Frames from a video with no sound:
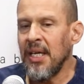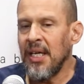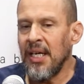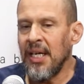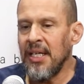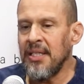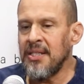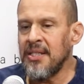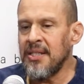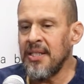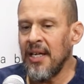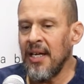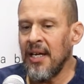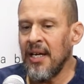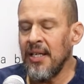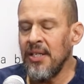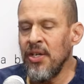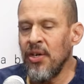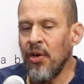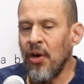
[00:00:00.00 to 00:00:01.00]
It's
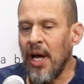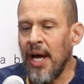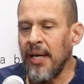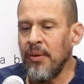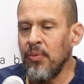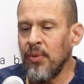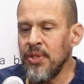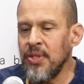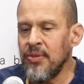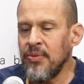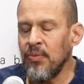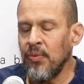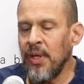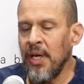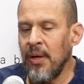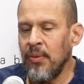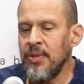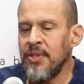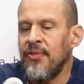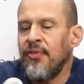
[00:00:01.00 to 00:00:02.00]
you know, when
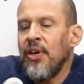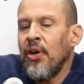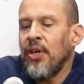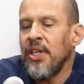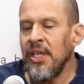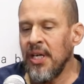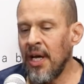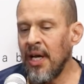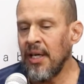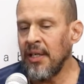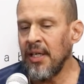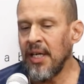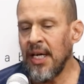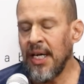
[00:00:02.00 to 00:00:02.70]
I was very young,